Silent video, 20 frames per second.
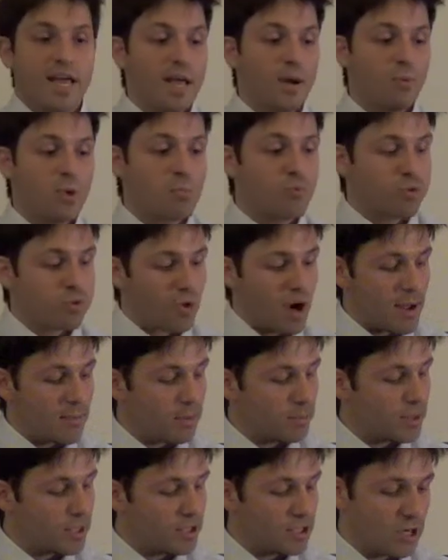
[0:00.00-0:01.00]
And we
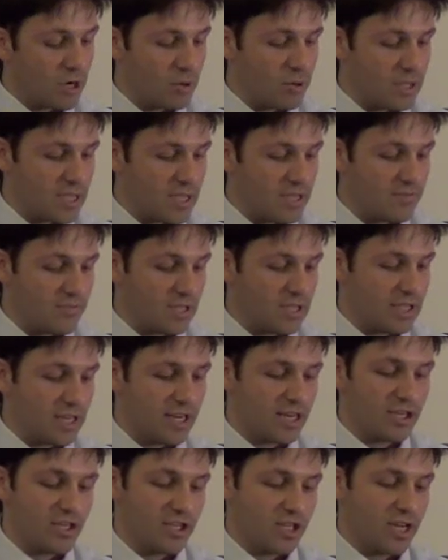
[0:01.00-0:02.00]
probably don't even
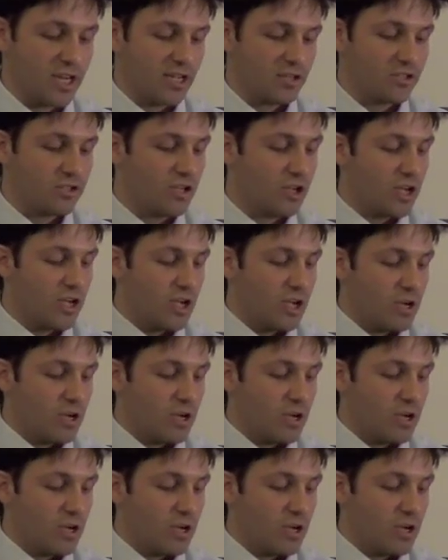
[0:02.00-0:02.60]
get a chance,